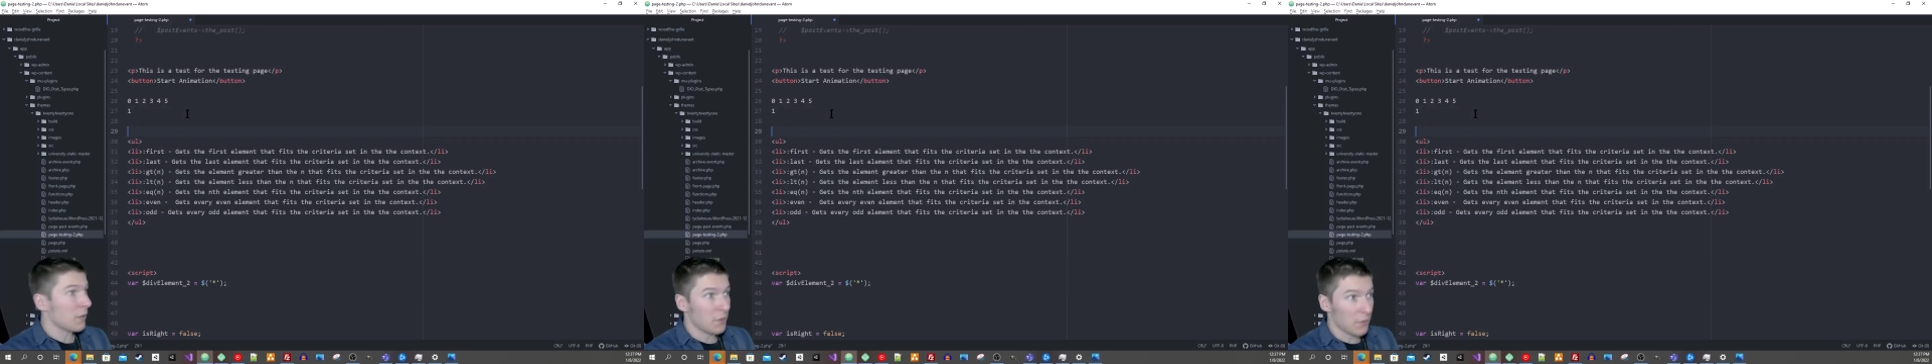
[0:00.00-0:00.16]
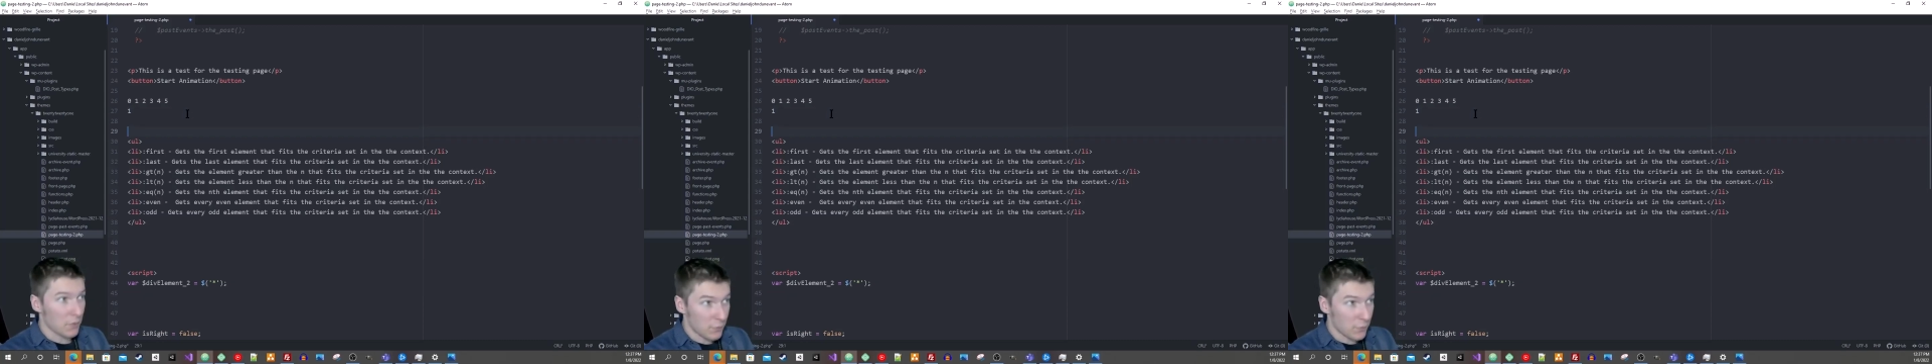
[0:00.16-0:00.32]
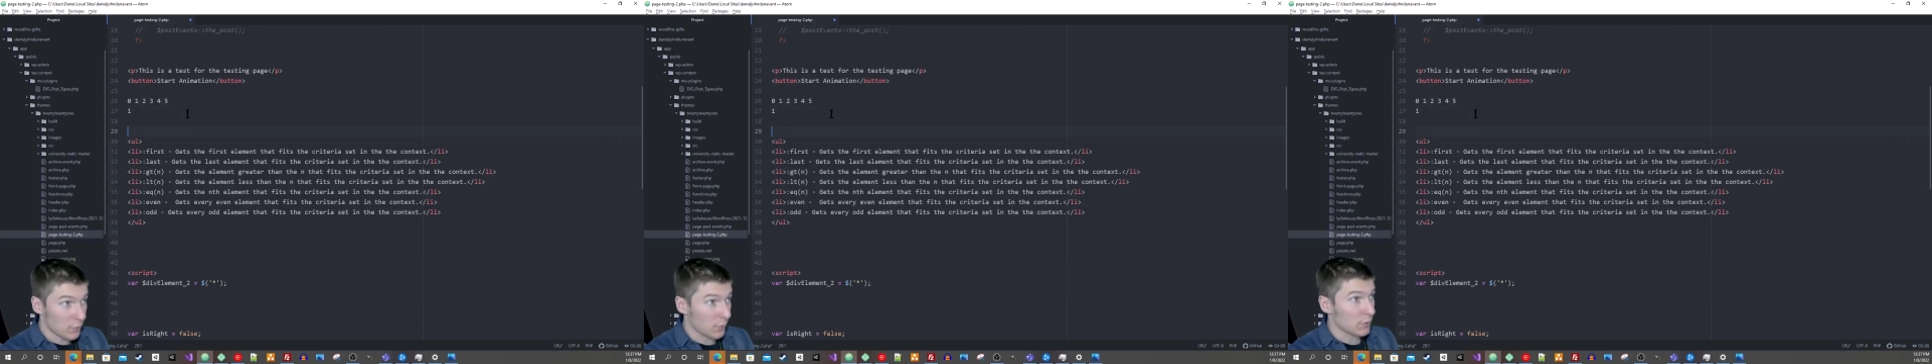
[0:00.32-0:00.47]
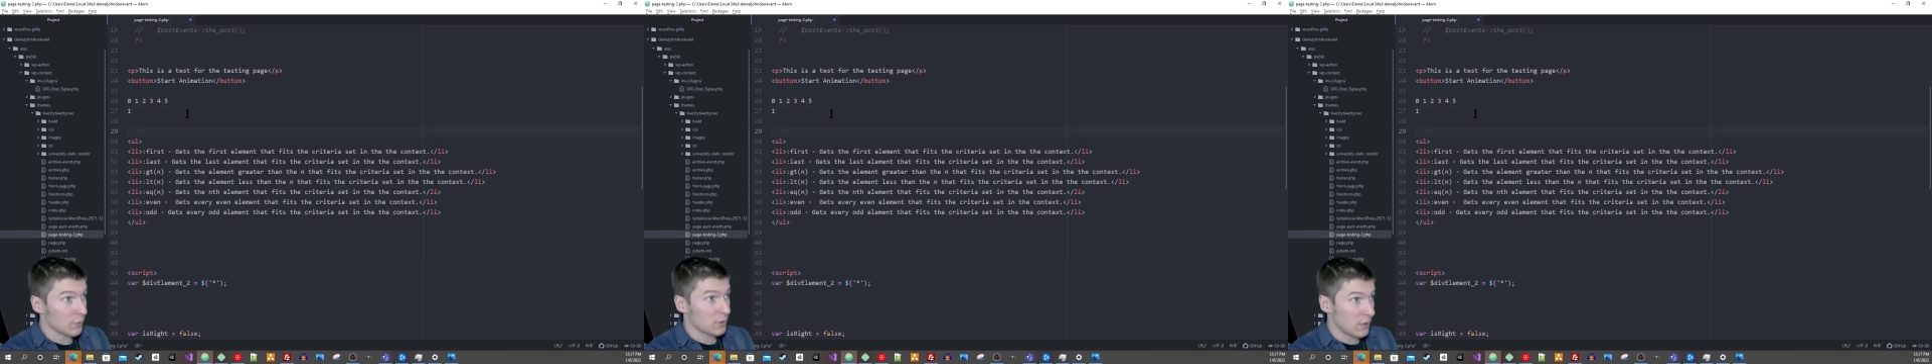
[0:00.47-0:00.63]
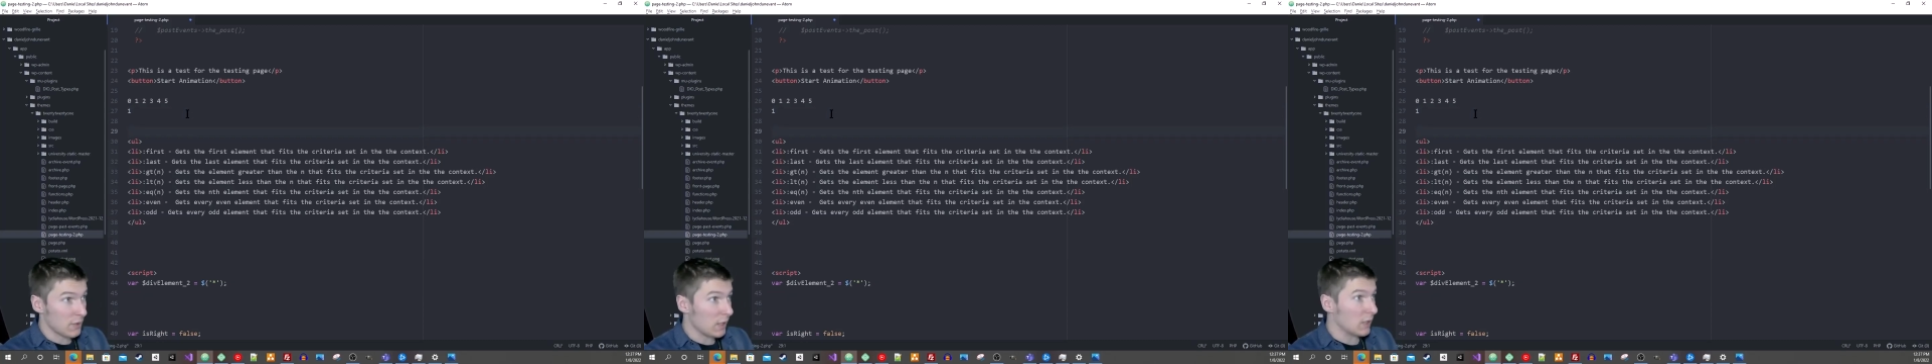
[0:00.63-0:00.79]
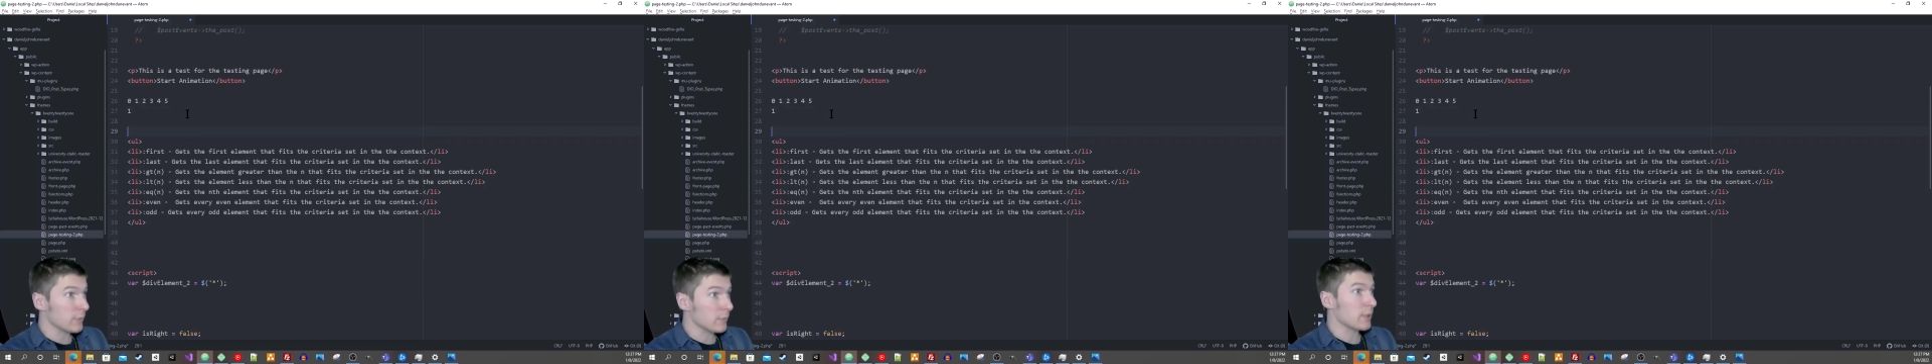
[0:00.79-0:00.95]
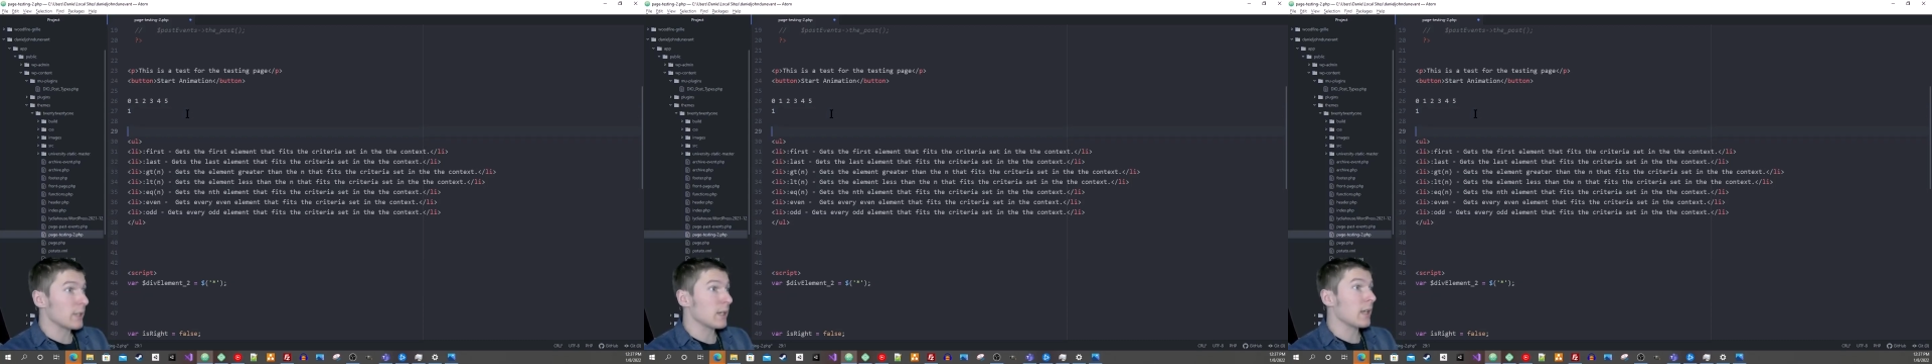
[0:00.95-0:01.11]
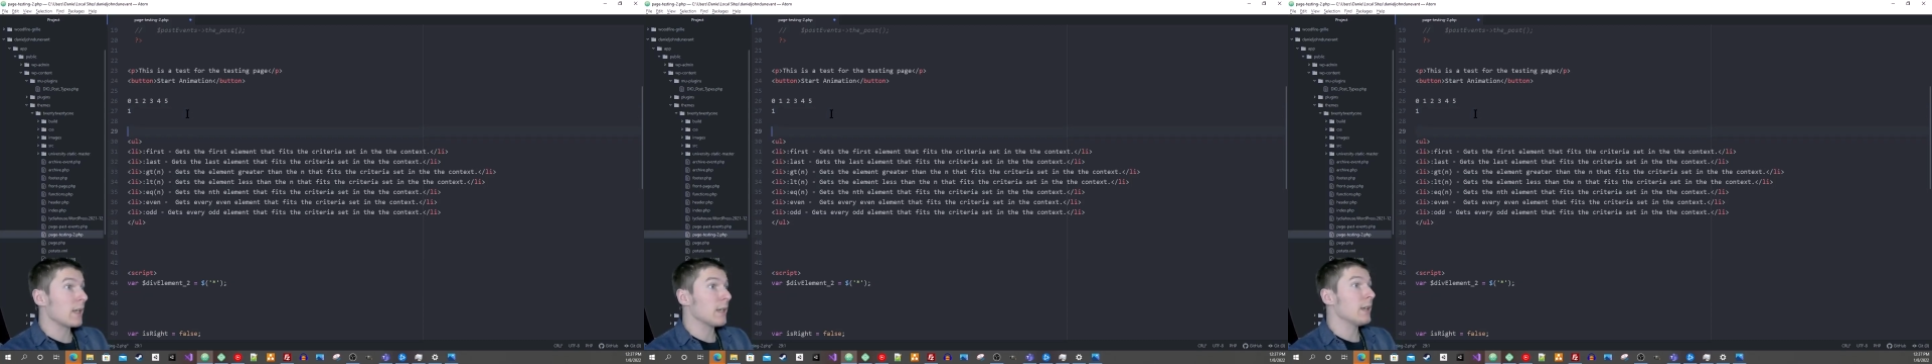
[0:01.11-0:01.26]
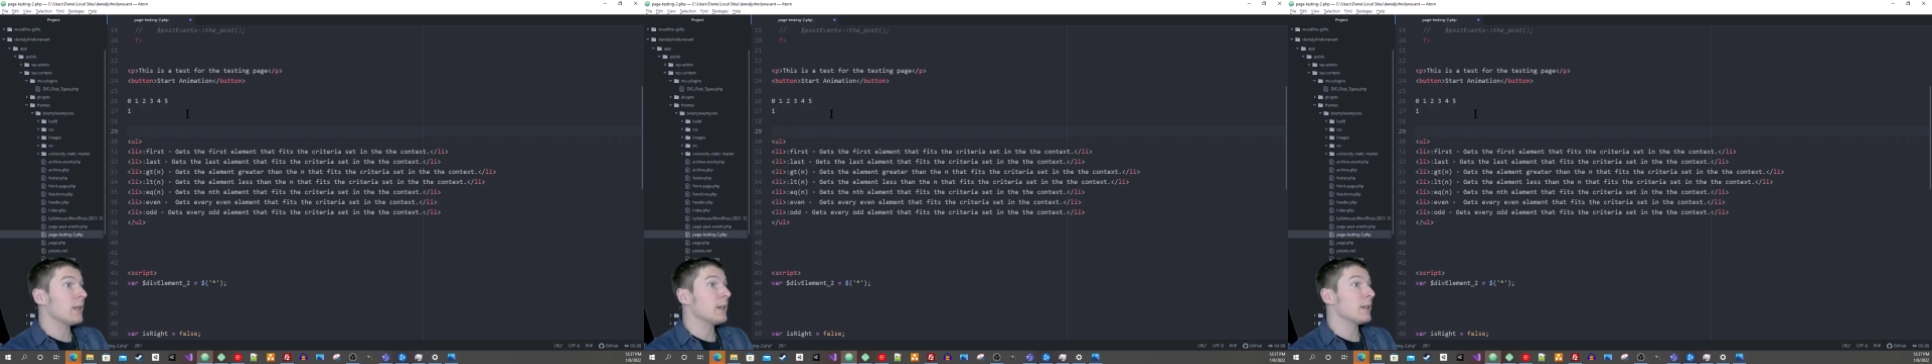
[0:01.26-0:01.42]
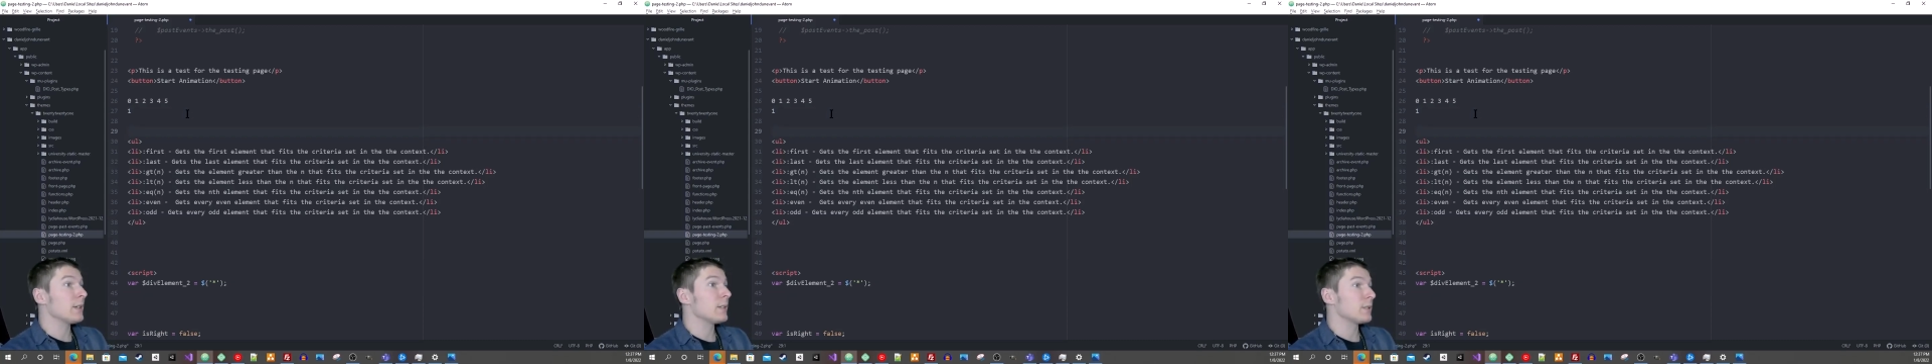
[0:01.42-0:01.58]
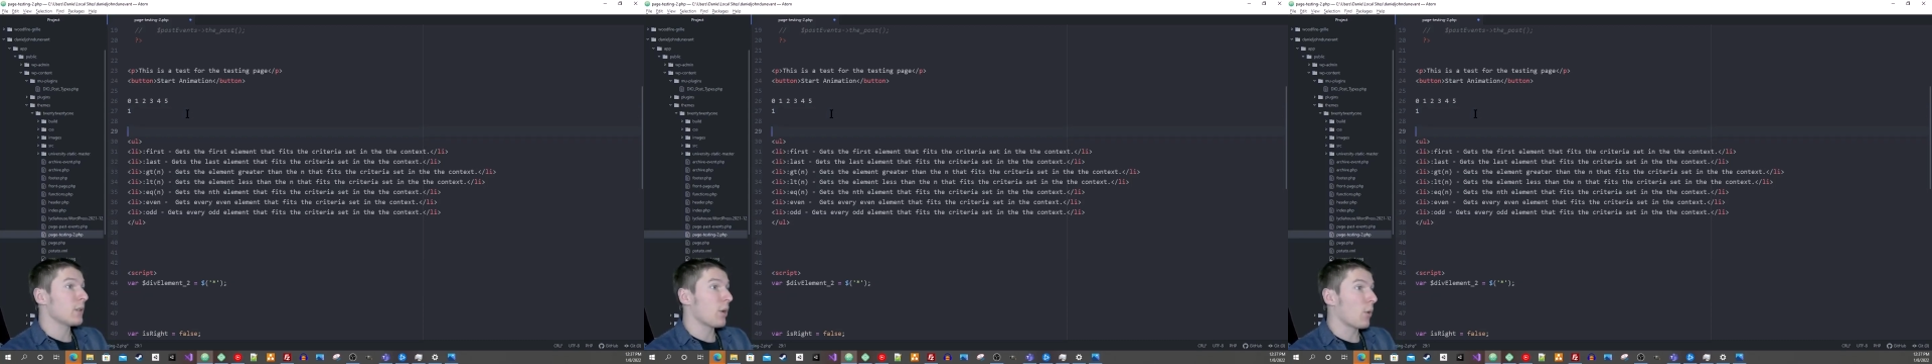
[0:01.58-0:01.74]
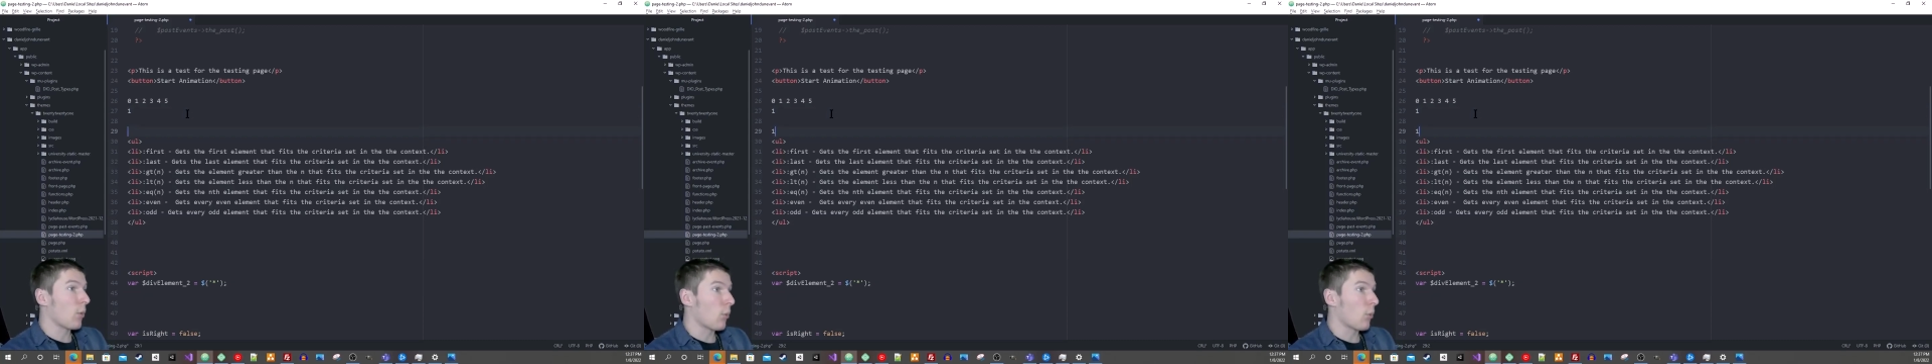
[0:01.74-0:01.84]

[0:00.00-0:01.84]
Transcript: the first element is